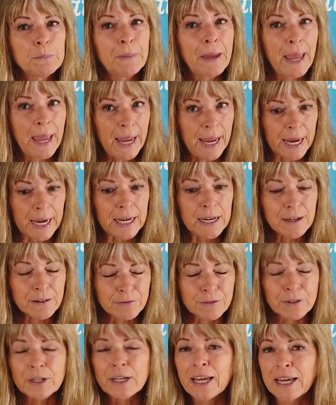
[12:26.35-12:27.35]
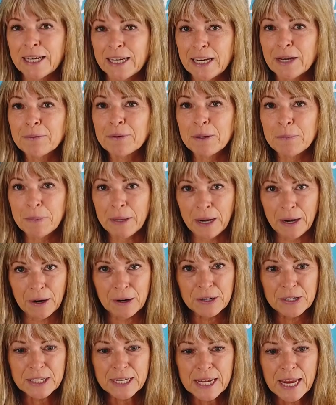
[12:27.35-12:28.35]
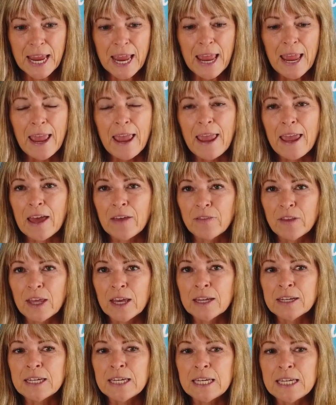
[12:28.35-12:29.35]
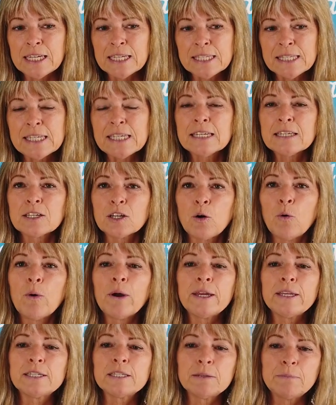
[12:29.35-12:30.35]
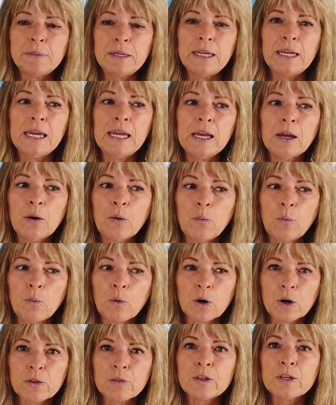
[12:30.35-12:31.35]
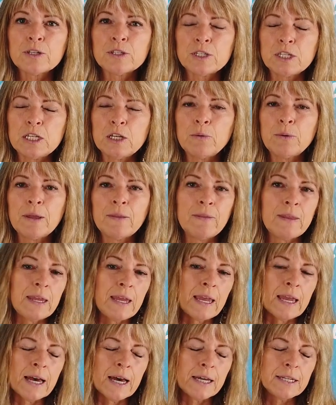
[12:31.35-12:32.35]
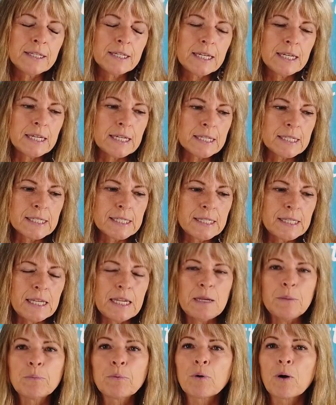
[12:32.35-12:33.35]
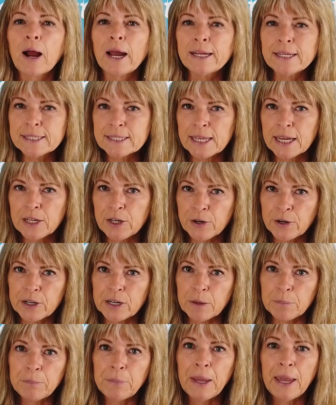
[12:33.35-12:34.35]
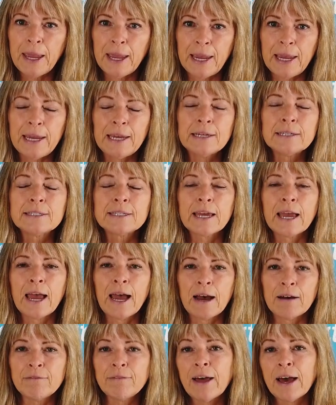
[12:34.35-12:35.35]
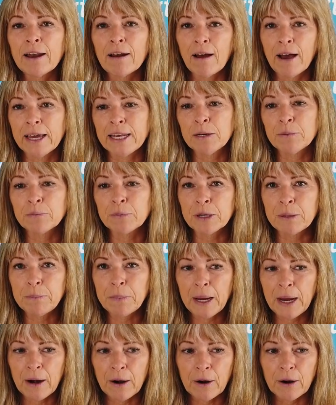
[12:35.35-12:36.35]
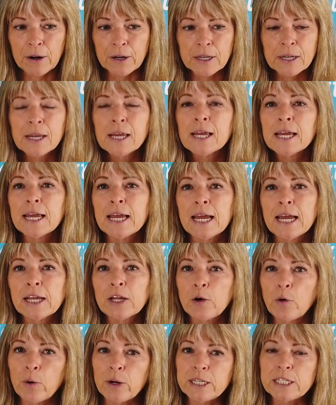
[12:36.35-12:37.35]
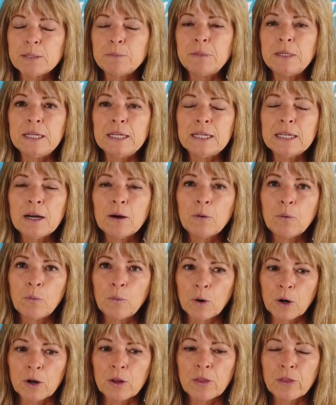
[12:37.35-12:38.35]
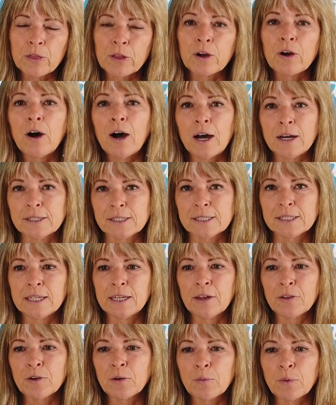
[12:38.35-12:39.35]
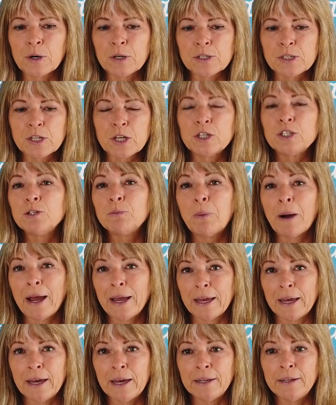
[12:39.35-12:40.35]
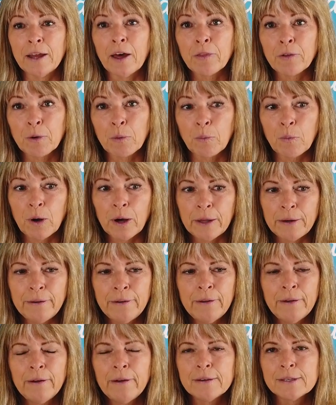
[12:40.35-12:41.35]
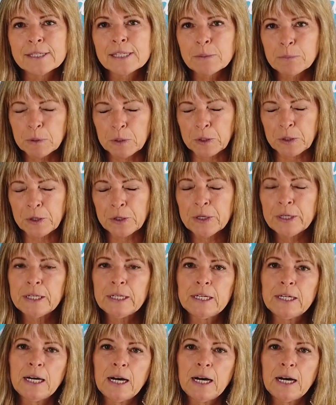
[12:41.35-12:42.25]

pay for getting it repaired, and then is it going to be worth it to you in the end? Is the price that you're going to pay to have that item repaired going to be worth the cost? In other words, could you buy another one similar